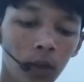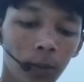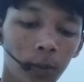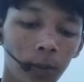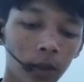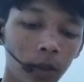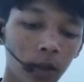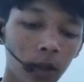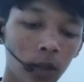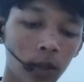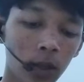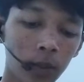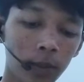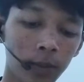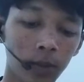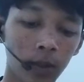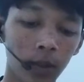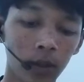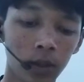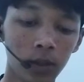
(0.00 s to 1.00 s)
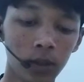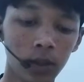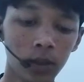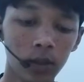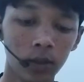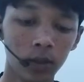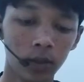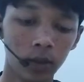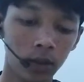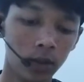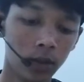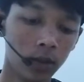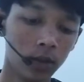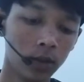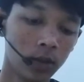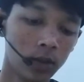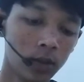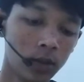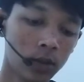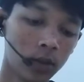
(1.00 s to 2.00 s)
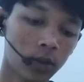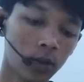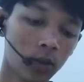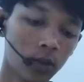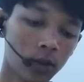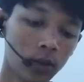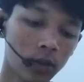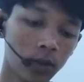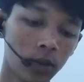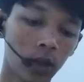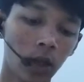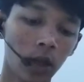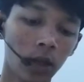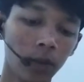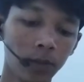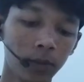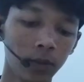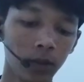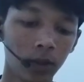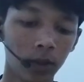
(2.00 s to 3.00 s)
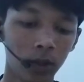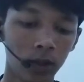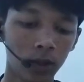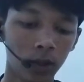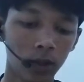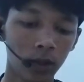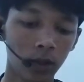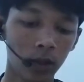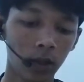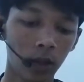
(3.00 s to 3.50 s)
Megacap Technology stocks Apple Inc.